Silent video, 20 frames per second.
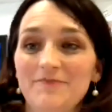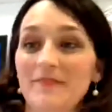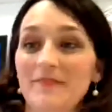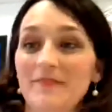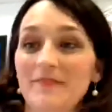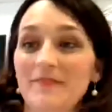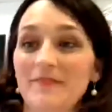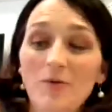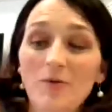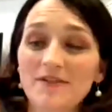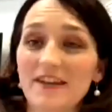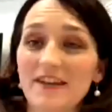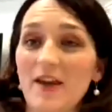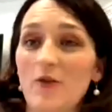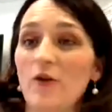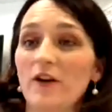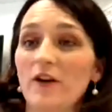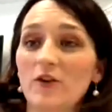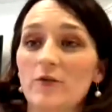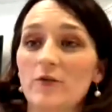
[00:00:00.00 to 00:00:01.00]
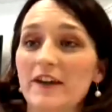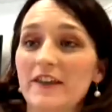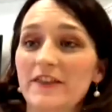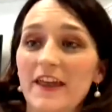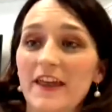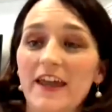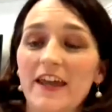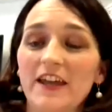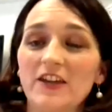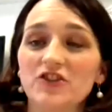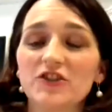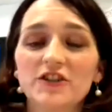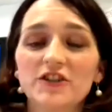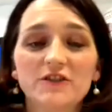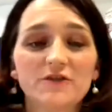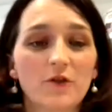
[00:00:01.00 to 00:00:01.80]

I will say one quick thing, just